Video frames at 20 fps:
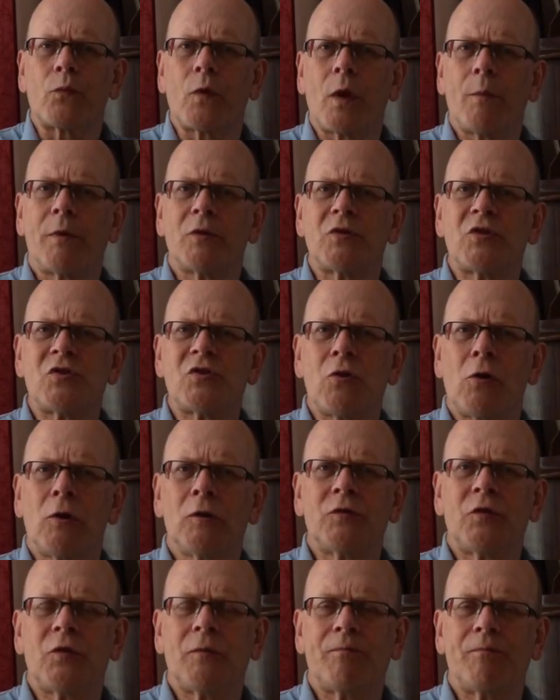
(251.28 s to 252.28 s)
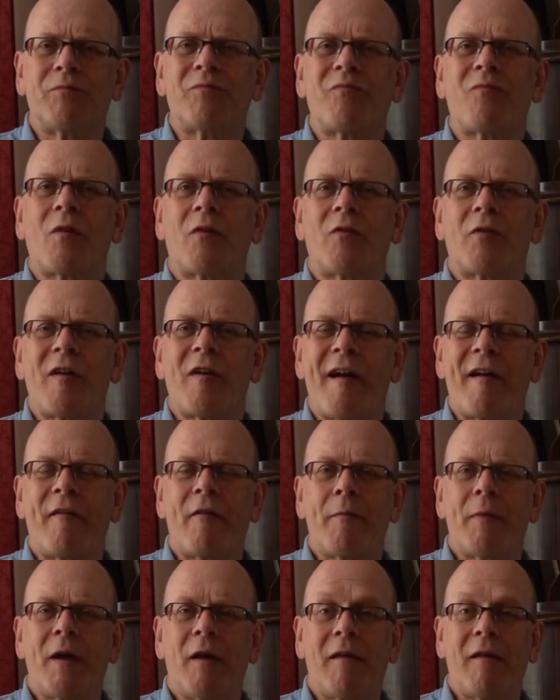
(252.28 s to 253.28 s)
But salt,
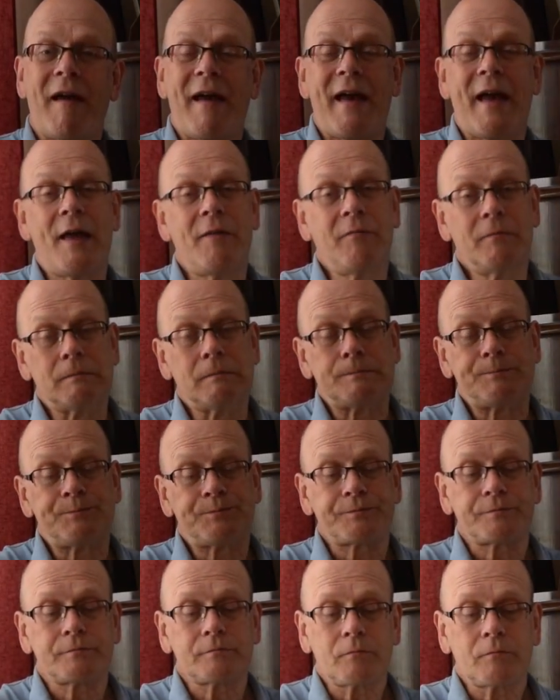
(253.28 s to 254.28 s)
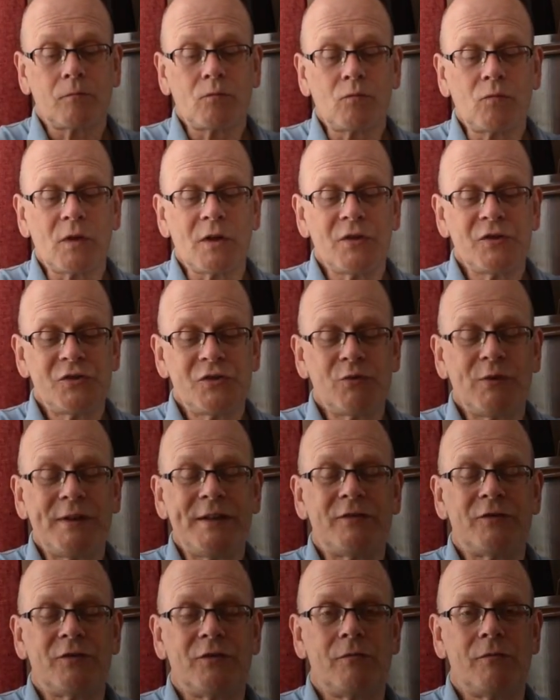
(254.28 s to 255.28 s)
caramel, and
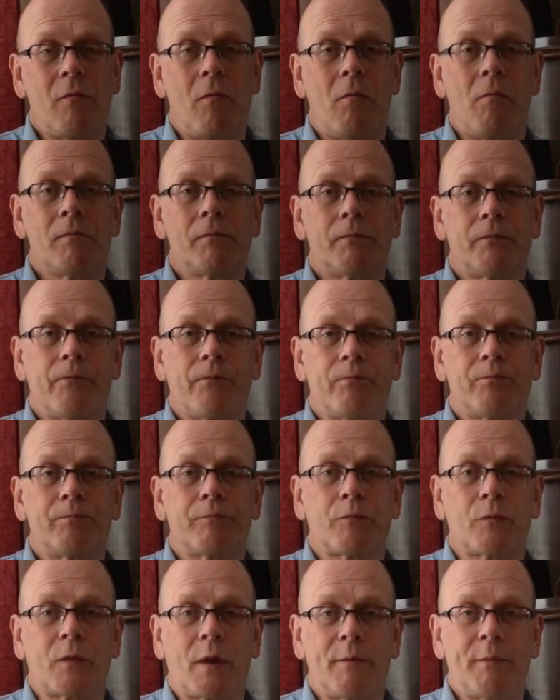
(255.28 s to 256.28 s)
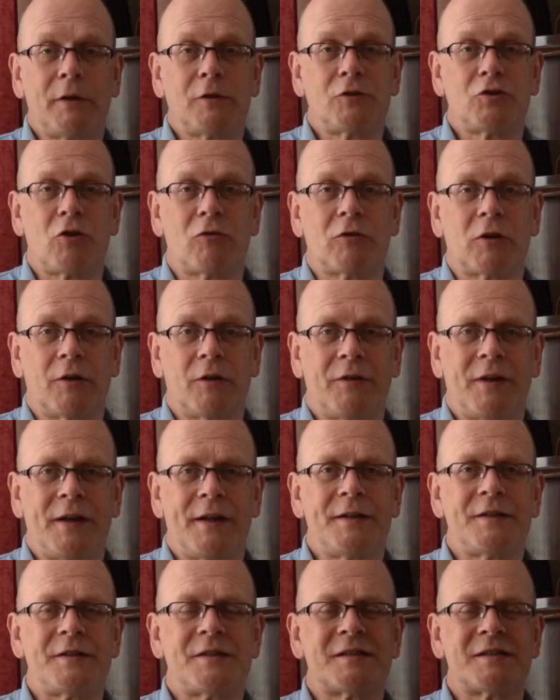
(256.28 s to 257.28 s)
sweet milk chocolate,
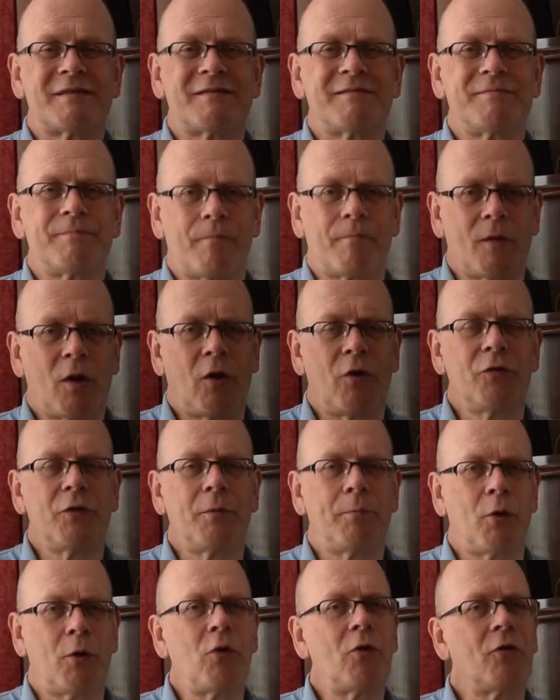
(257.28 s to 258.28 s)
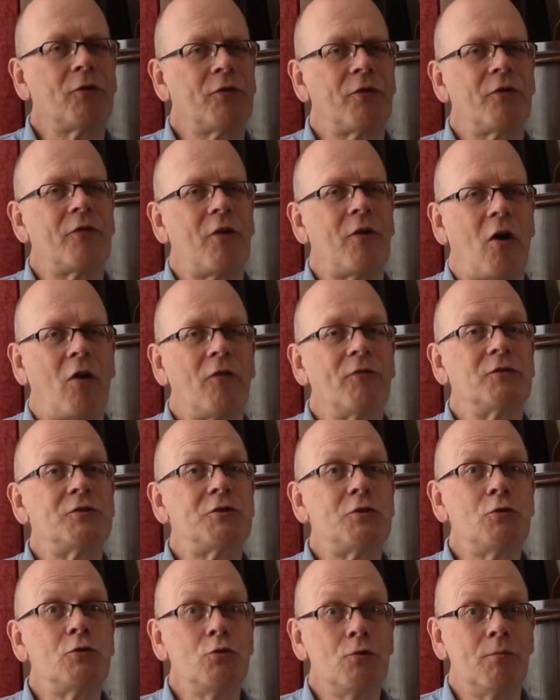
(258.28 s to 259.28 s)
it's on the border of
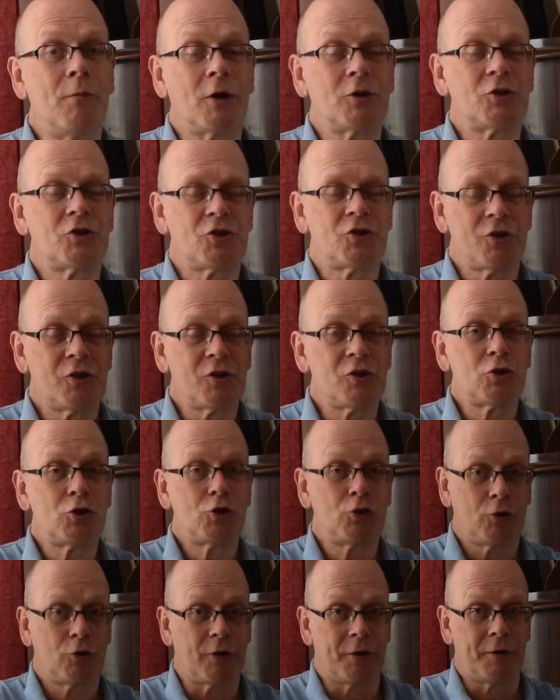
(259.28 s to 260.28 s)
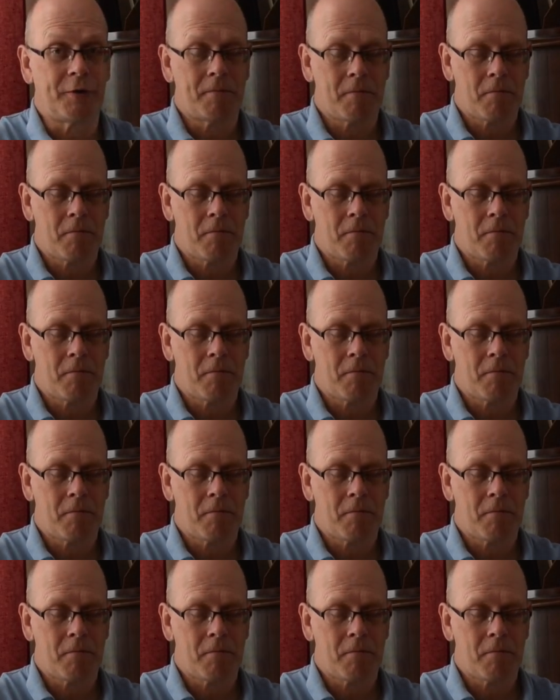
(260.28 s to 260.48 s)
too much sugar.